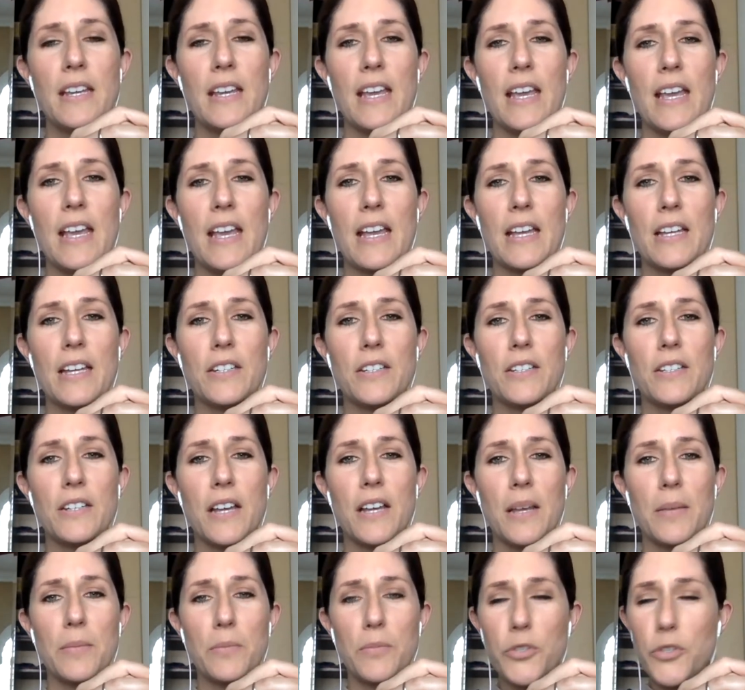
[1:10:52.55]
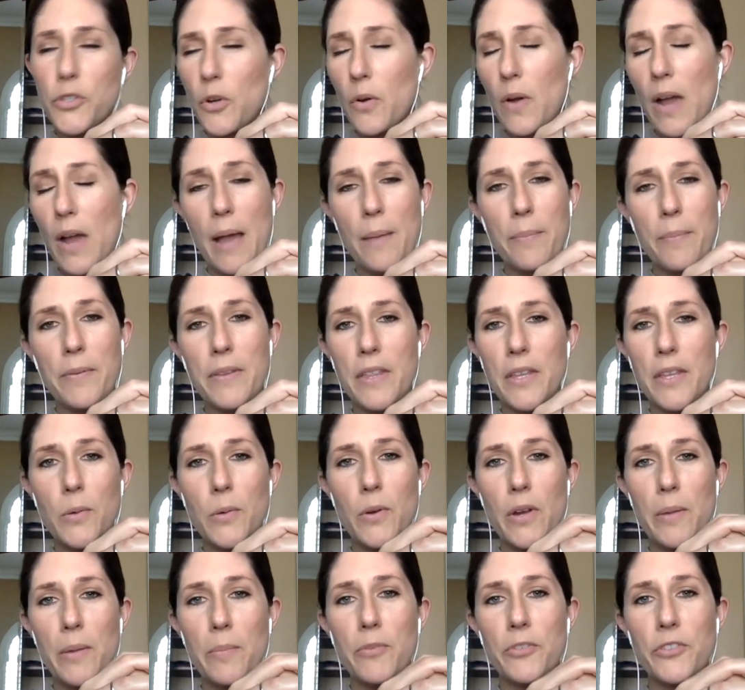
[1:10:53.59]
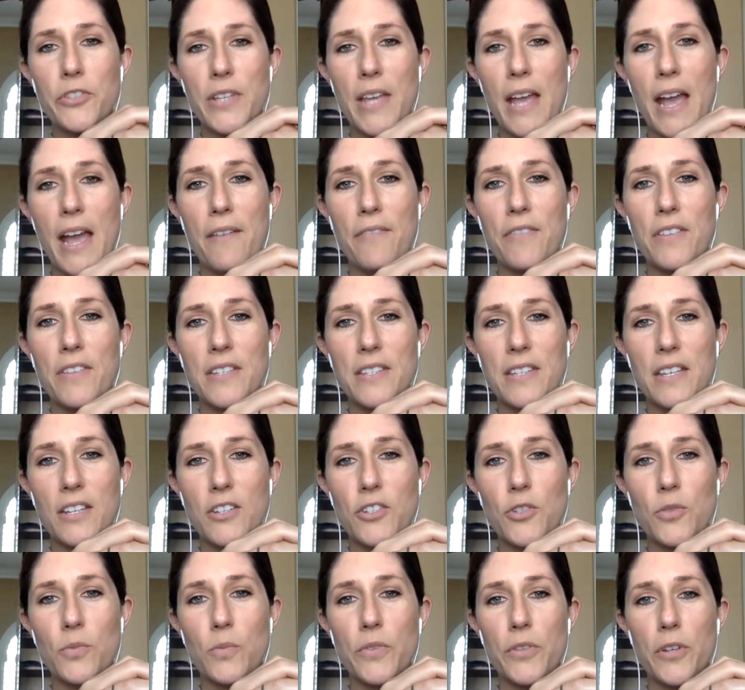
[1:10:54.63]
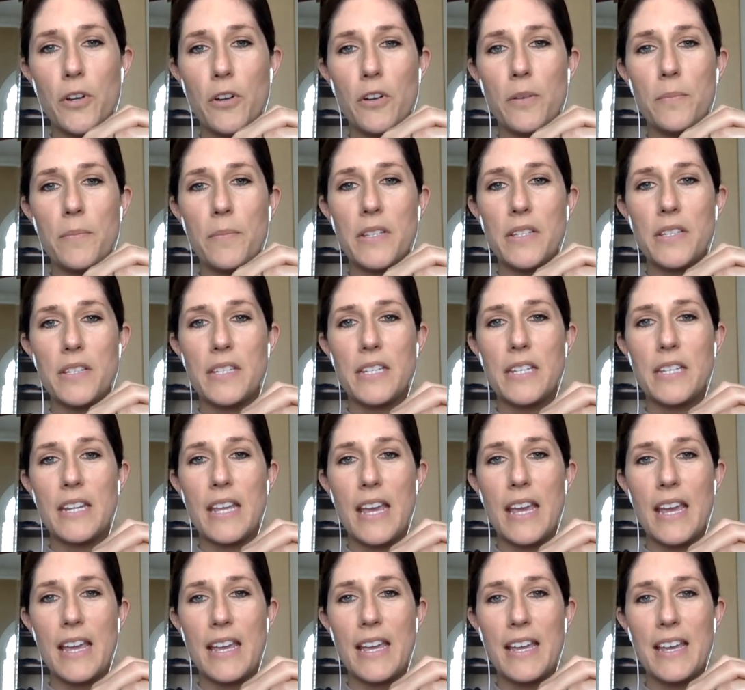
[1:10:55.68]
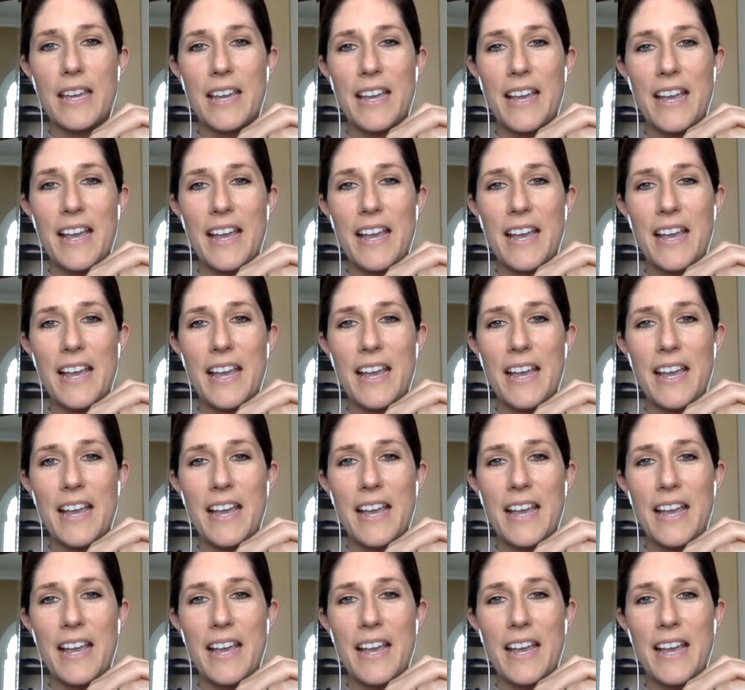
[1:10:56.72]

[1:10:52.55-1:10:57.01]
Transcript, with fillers: And I'm so happy that you were able to have this session with Arttemis today.